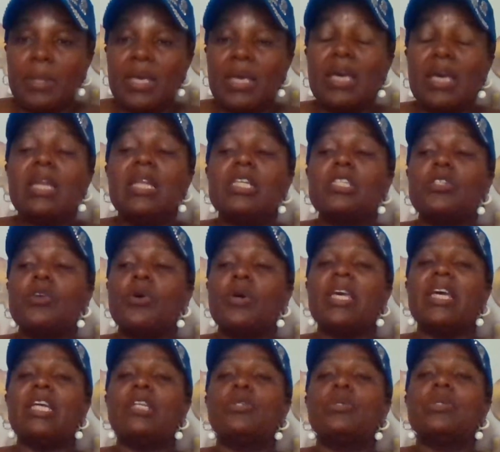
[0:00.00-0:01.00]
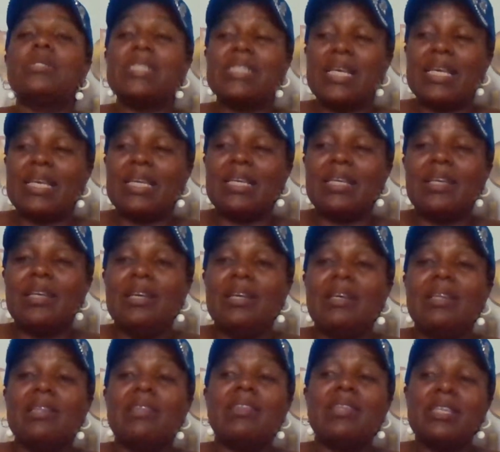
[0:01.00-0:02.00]
It is okay to say,
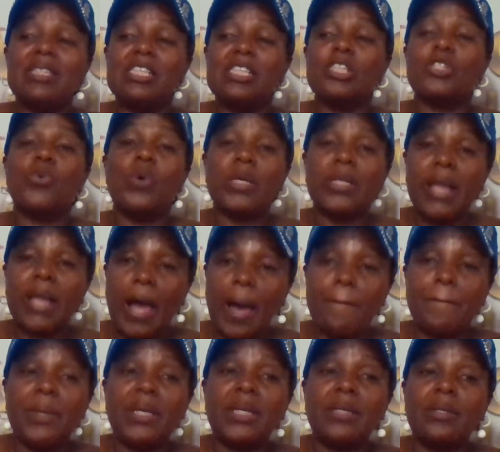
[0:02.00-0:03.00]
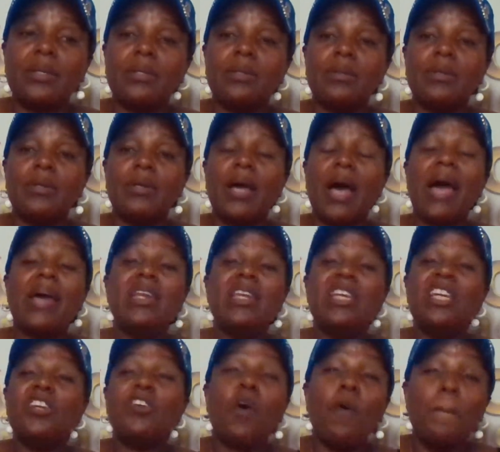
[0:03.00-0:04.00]
this is what happened. I
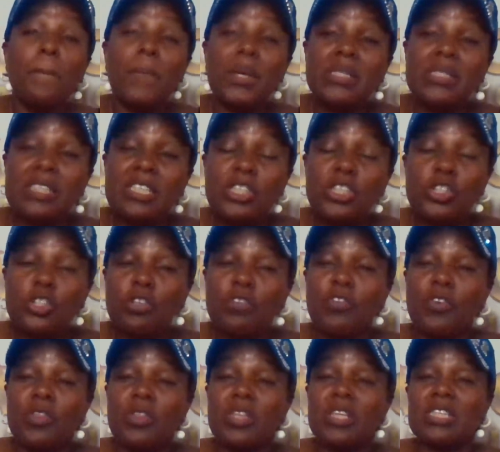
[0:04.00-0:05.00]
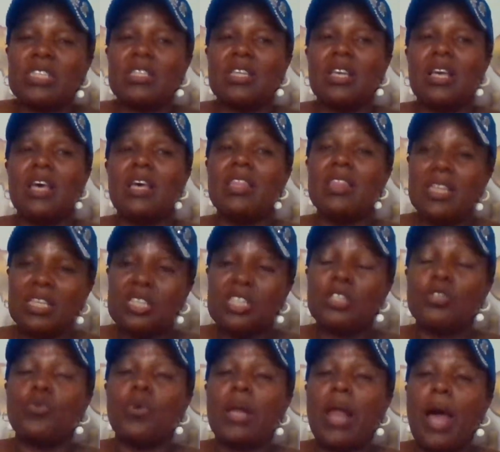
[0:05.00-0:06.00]
need compensation for this. This
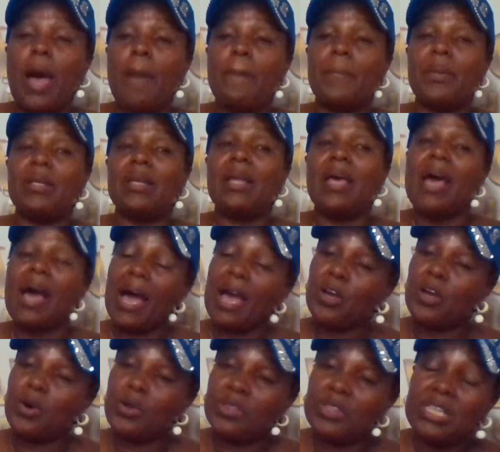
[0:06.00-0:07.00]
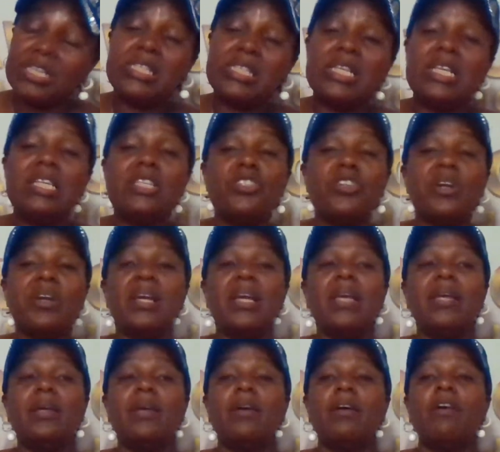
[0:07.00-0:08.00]
is what happened. I got this
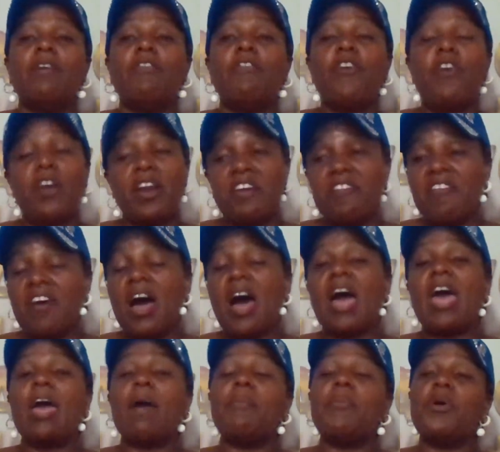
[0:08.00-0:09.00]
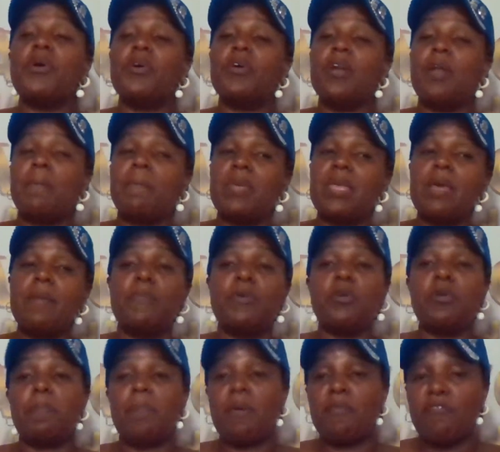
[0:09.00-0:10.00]
injury. Forever, I am not going to be able
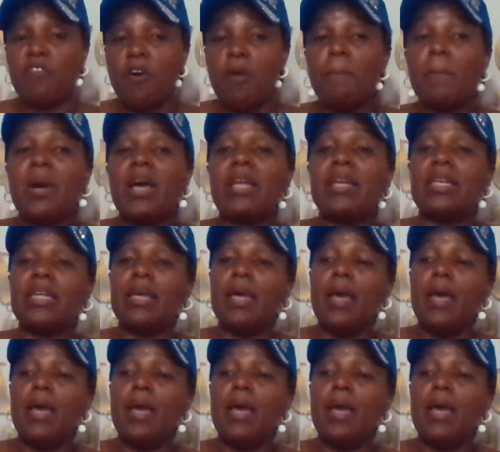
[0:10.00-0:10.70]
to perform my